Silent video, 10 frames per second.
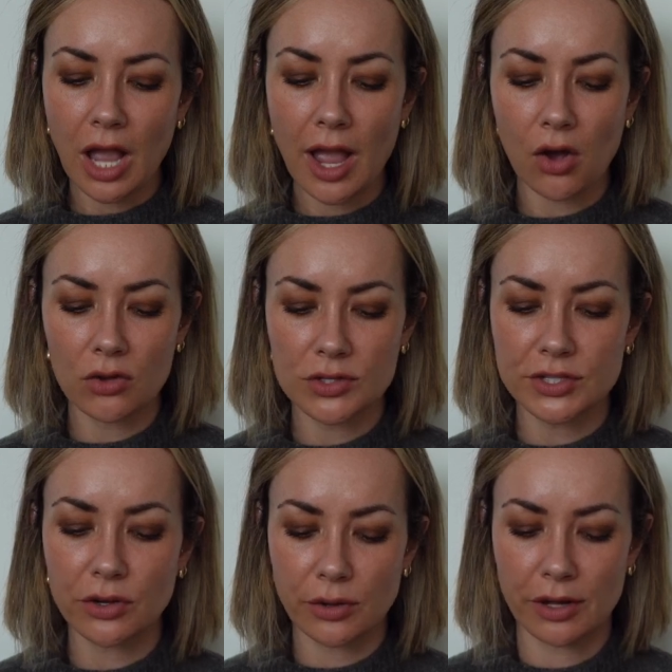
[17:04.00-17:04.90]

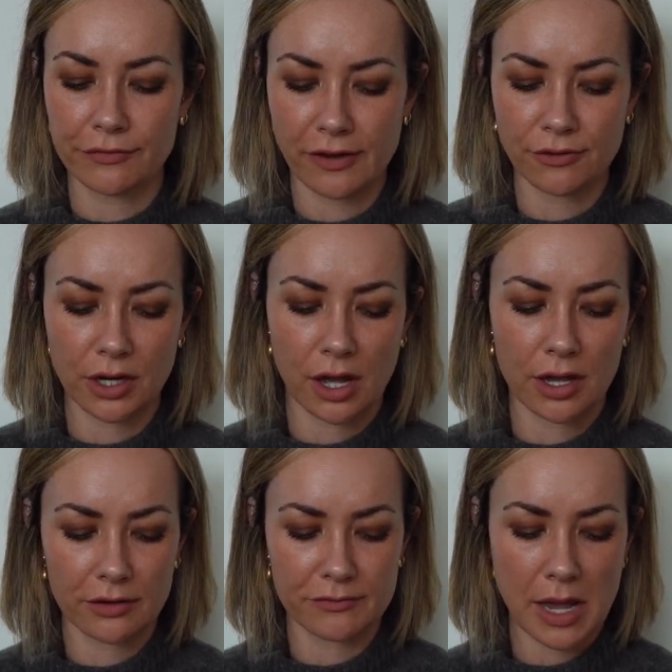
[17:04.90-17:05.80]
A favorite
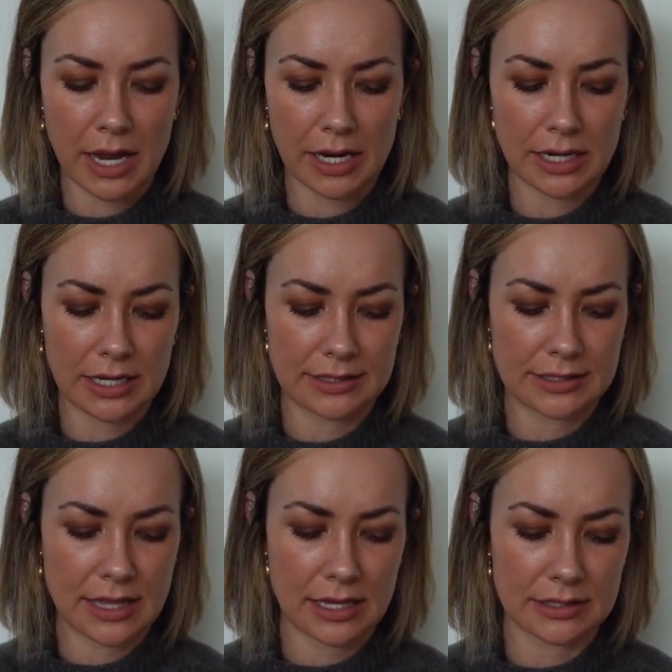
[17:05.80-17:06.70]
cut of mine is
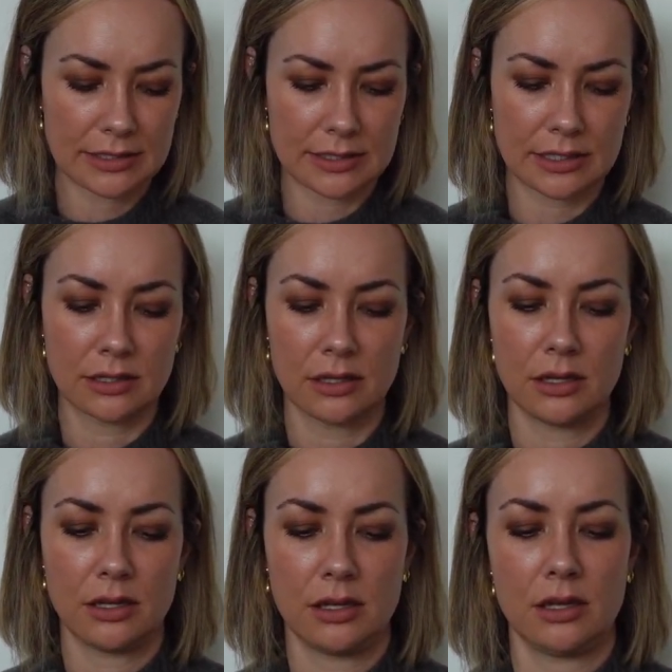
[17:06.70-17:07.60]
this
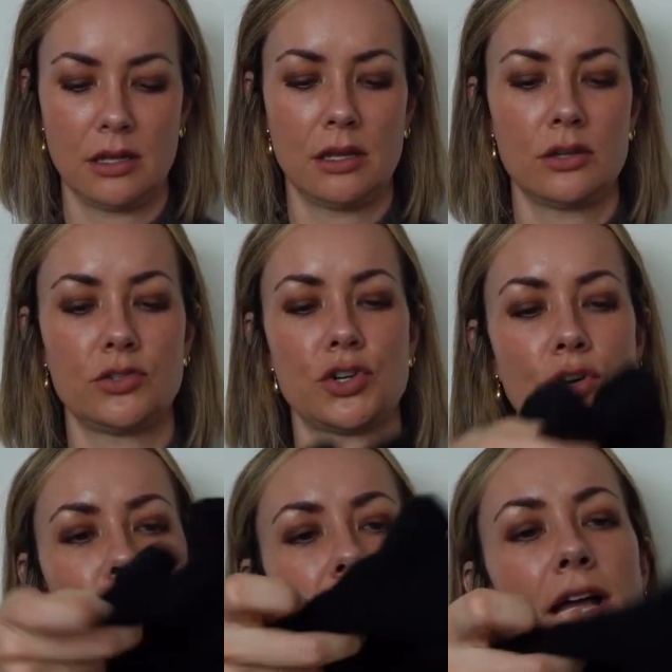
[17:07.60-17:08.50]

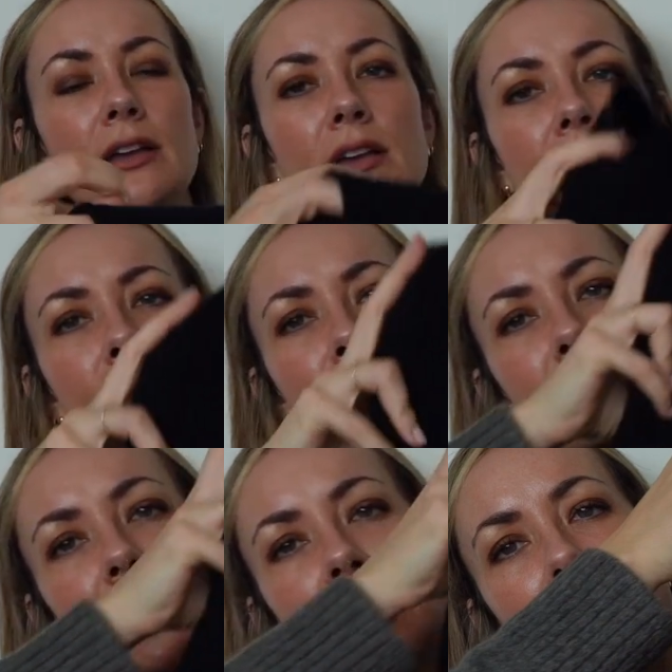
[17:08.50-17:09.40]
turtleneck
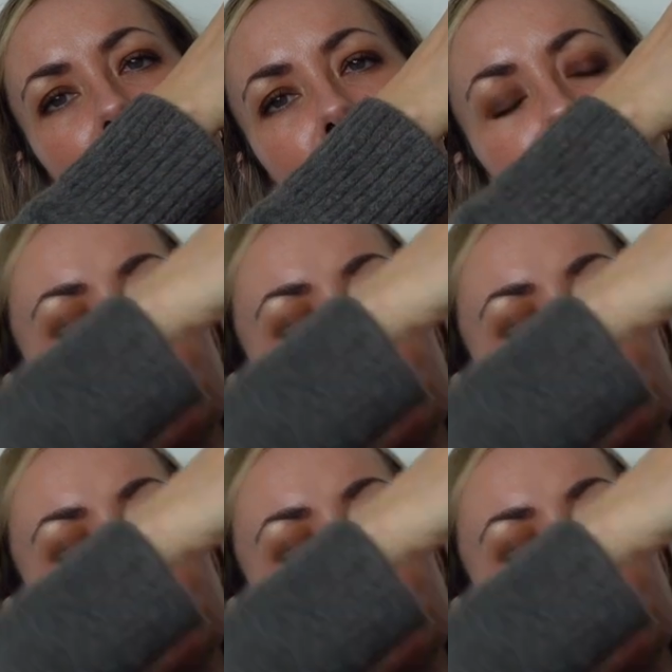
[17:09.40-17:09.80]
that I have.